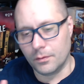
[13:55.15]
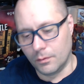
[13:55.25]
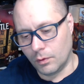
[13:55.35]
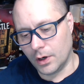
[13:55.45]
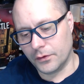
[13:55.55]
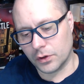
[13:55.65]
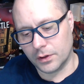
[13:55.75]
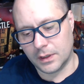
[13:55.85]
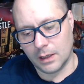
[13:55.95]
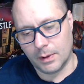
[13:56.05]
one other good
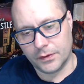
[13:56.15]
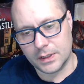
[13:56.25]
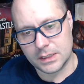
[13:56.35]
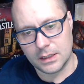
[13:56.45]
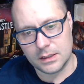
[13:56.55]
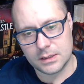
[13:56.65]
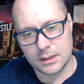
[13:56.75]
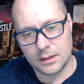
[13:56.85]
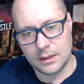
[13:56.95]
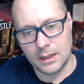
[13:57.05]
thing about this is
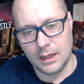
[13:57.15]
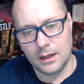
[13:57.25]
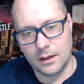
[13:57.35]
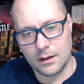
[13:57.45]
the